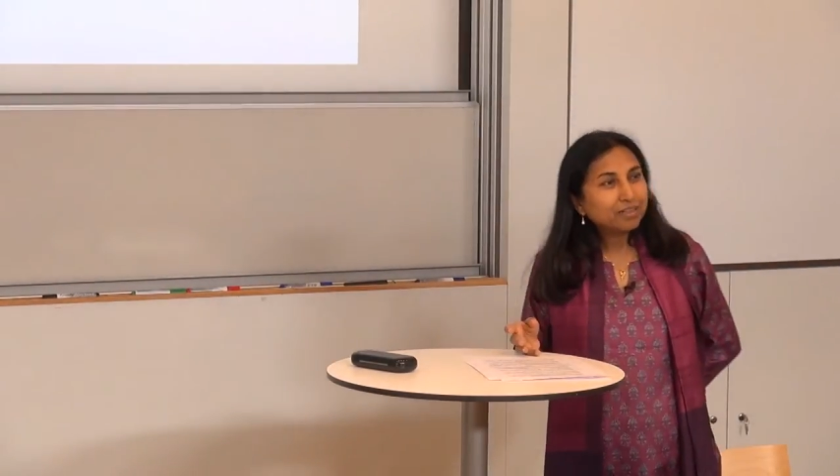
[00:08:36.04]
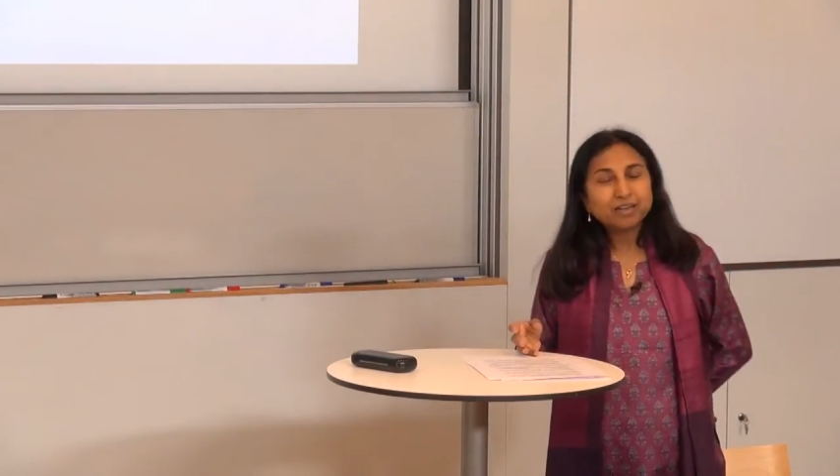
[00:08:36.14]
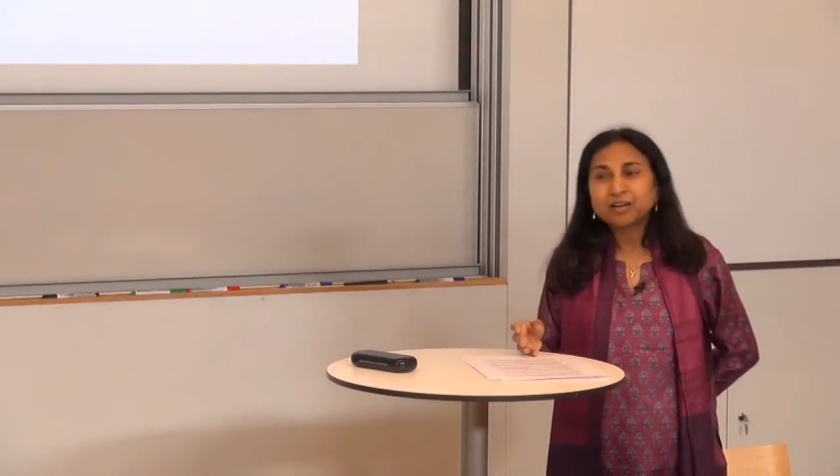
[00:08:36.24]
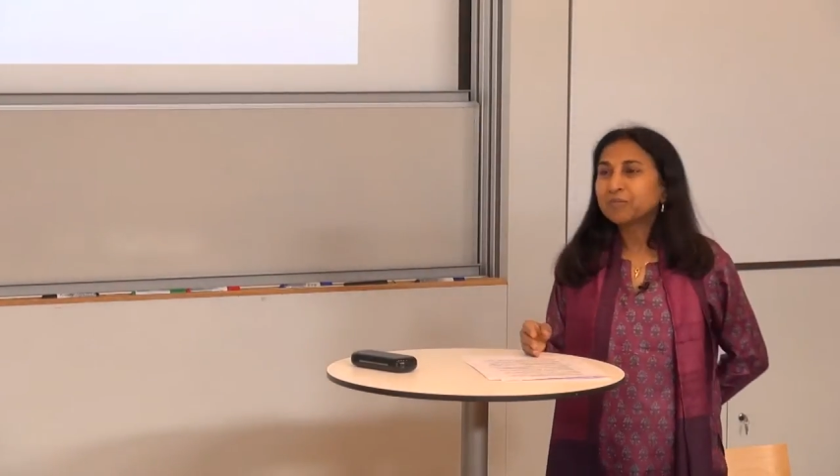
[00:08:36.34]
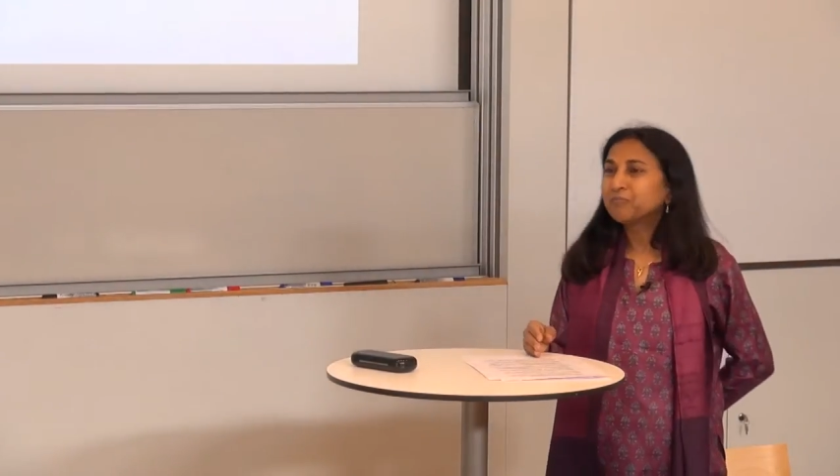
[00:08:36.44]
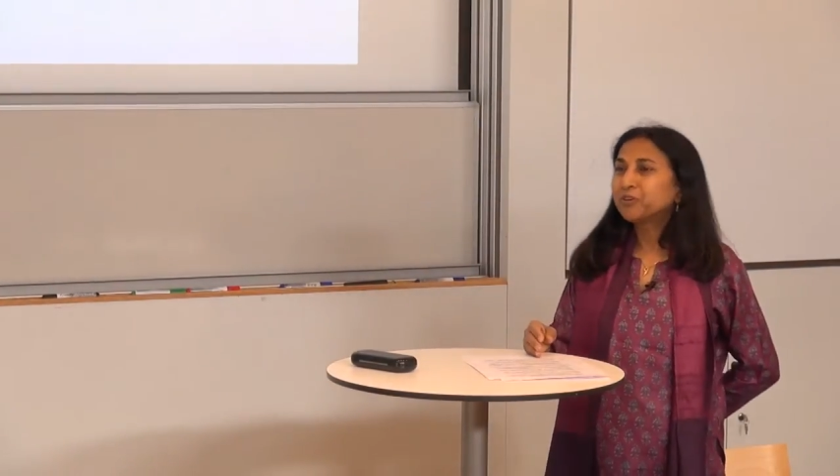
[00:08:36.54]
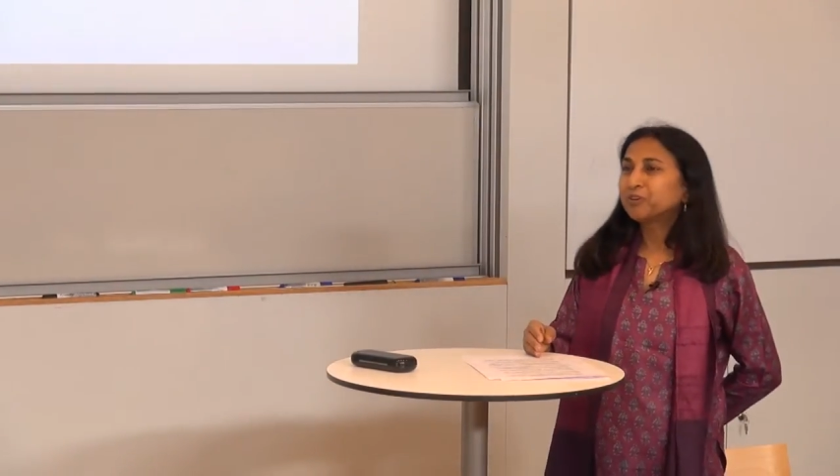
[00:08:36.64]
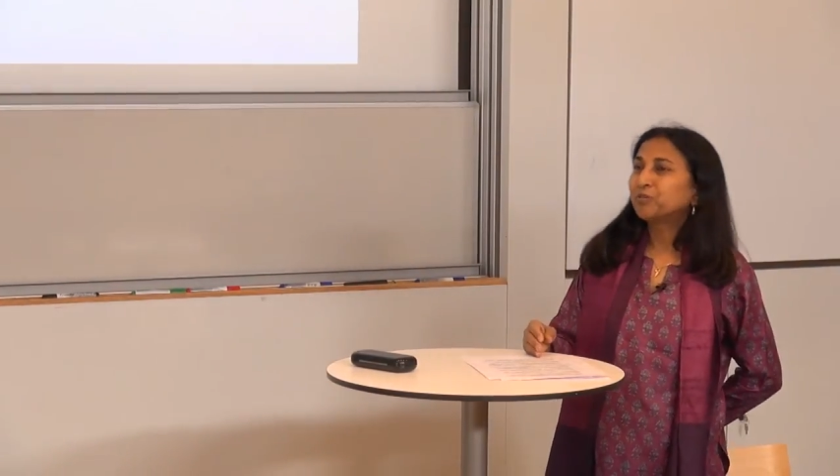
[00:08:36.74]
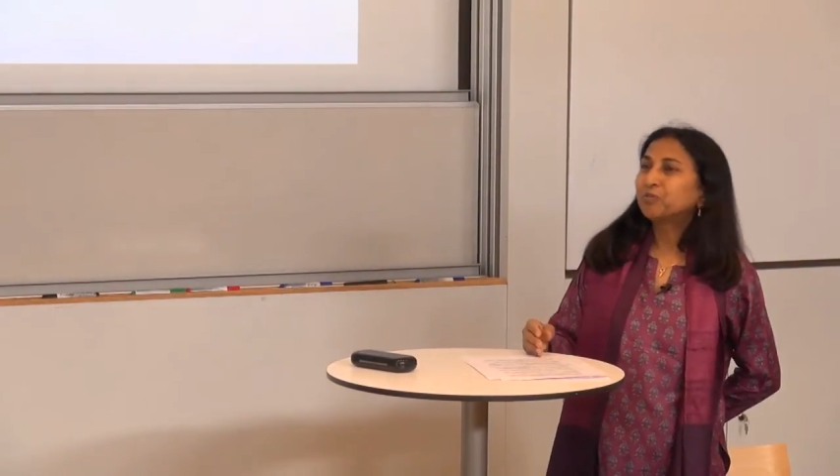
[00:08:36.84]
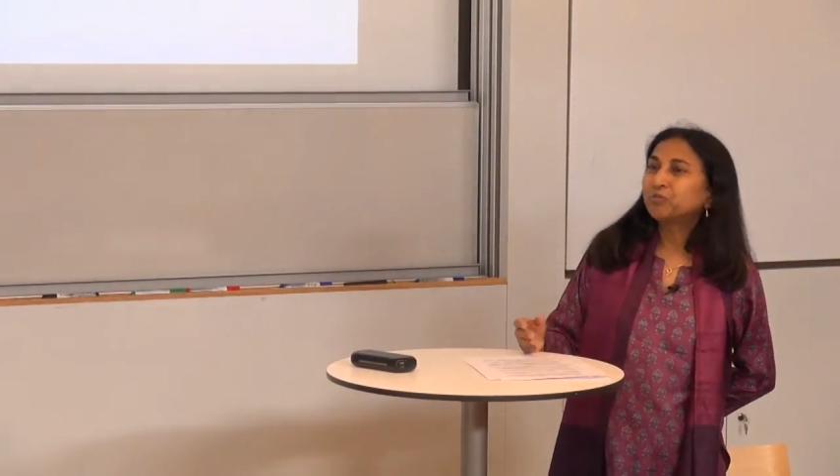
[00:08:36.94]
Um, you
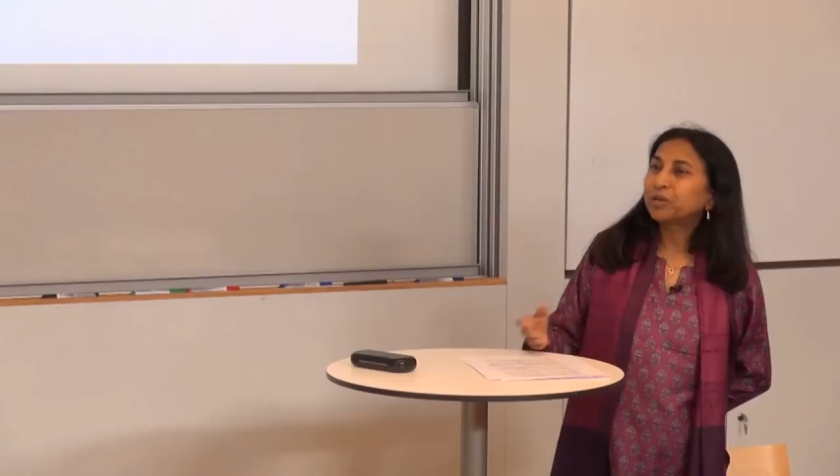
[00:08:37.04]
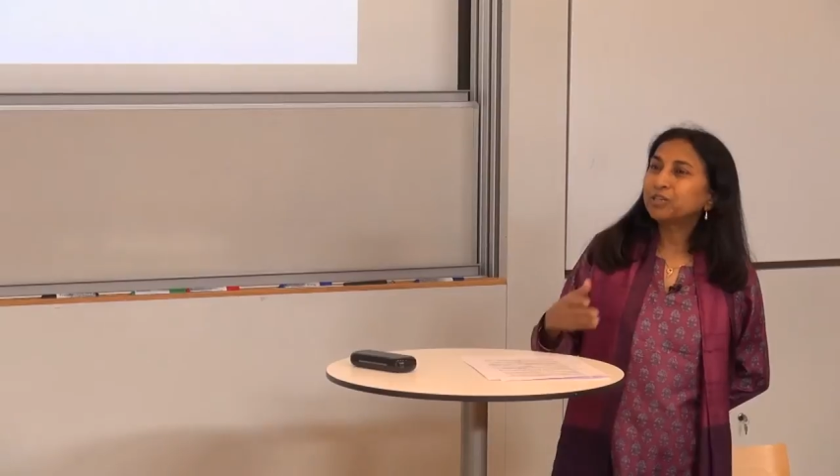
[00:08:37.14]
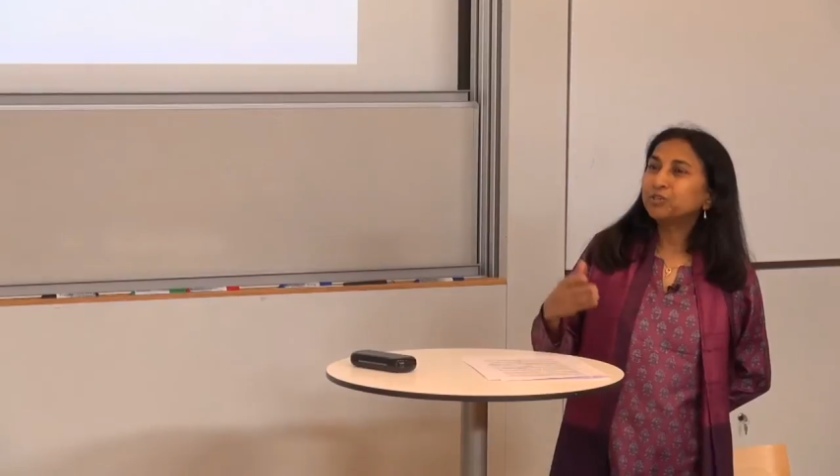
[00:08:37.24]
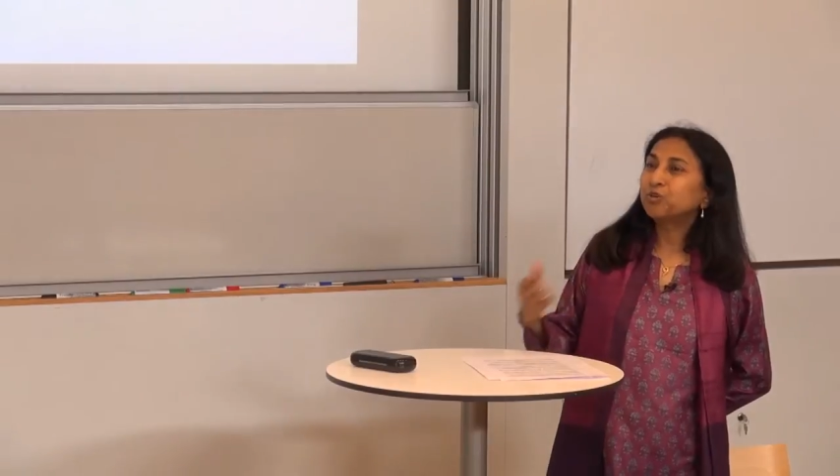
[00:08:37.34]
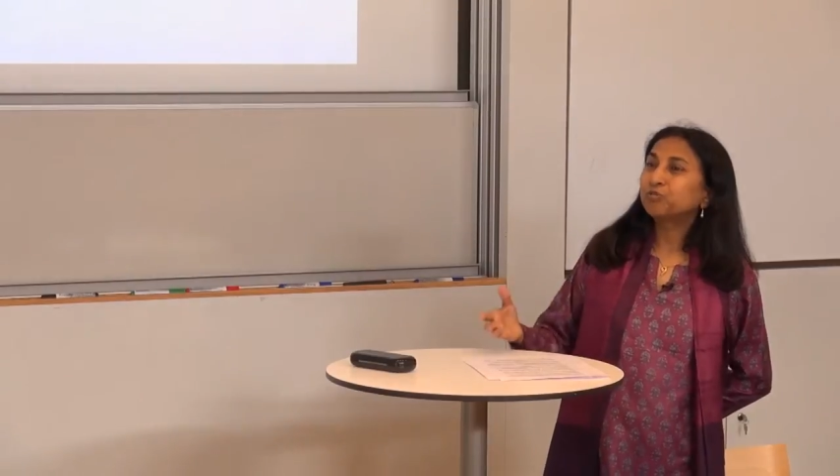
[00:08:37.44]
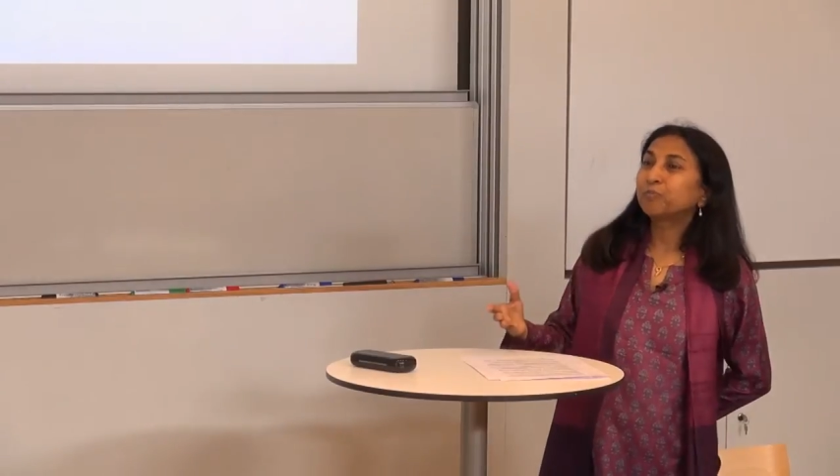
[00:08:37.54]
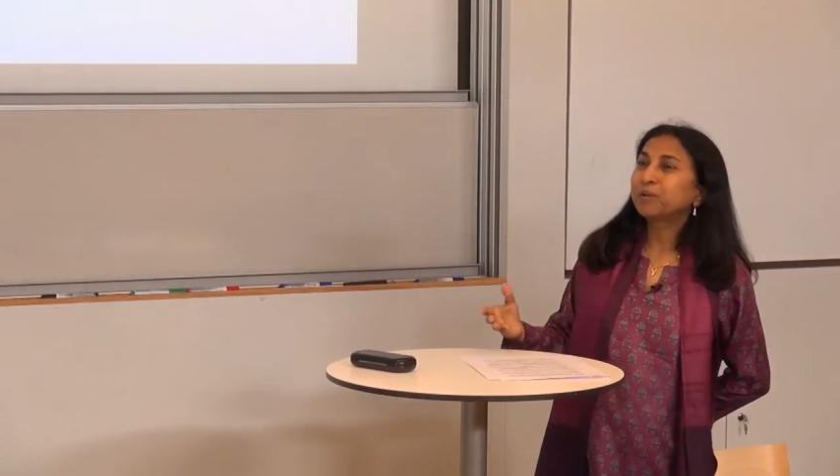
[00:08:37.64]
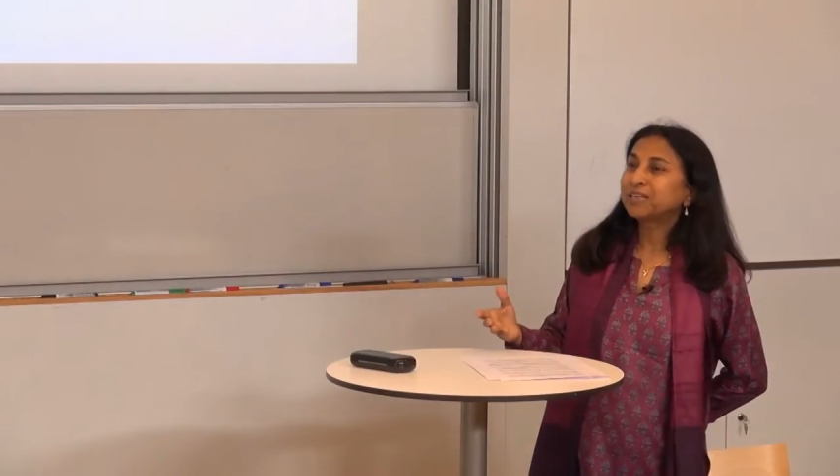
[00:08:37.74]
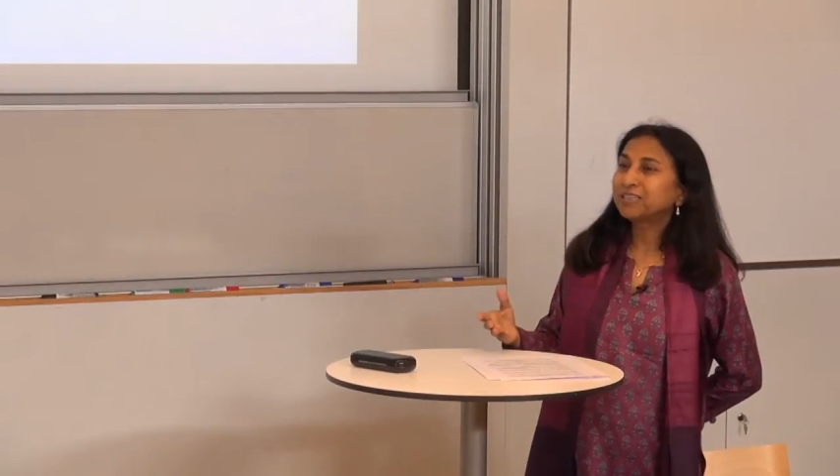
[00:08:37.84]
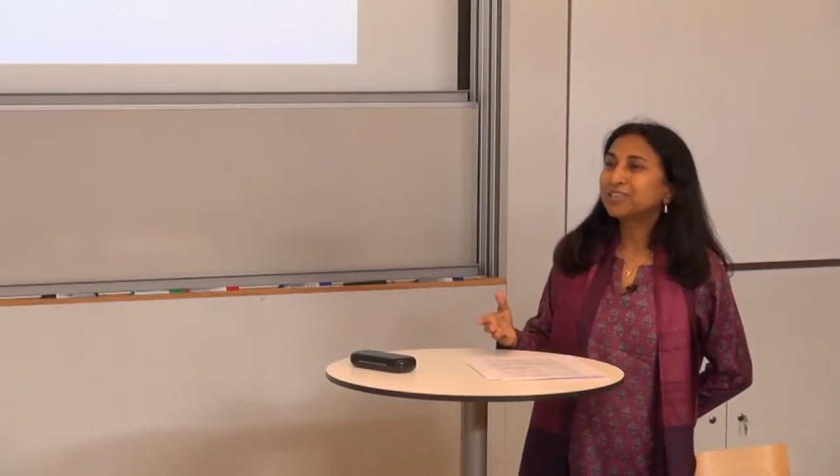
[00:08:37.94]
know, whether you go for
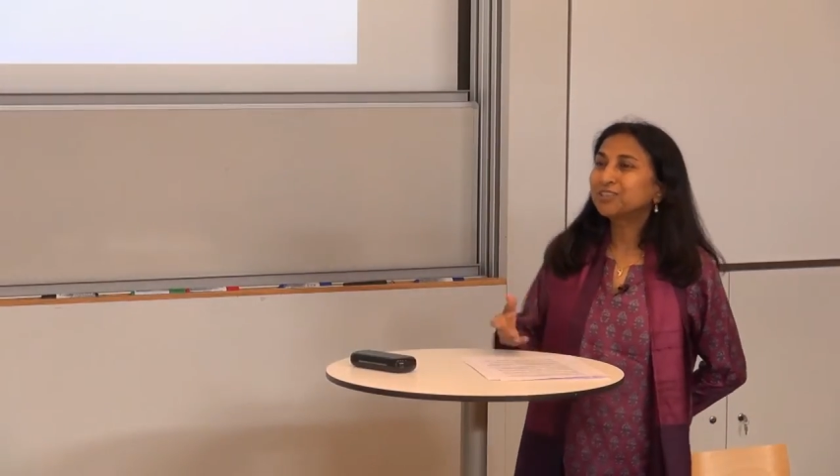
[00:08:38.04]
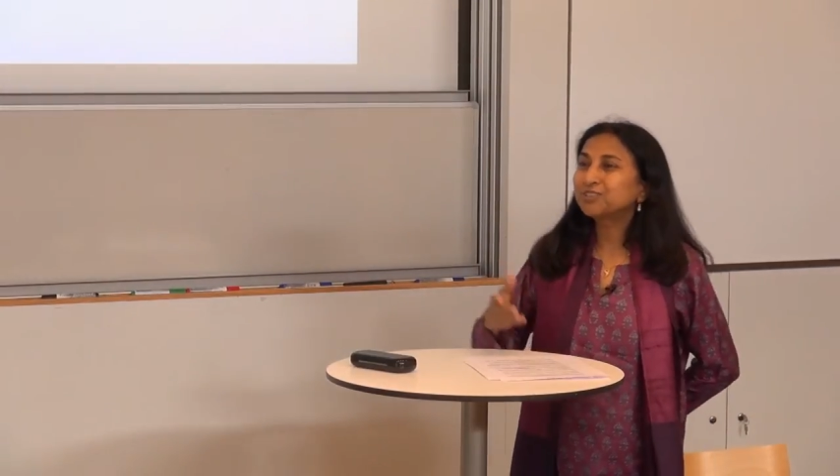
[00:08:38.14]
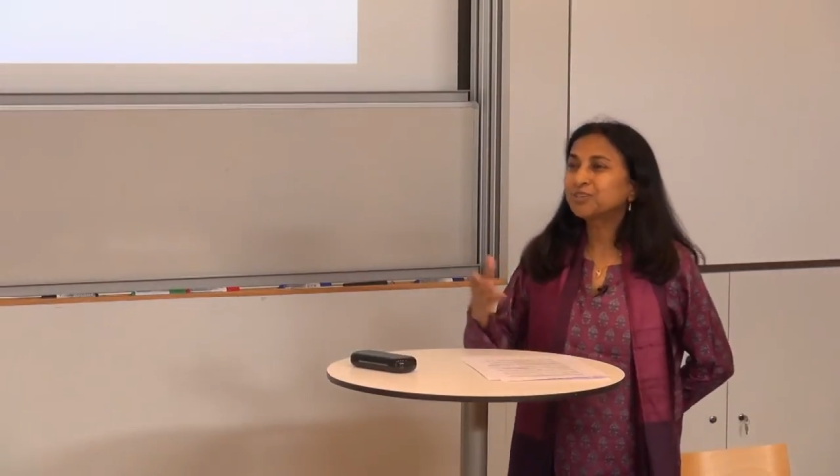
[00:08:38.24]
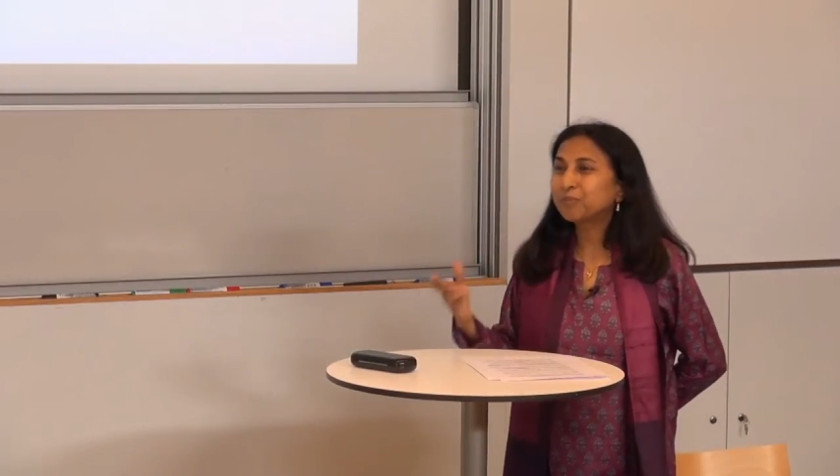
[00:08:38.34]
plantations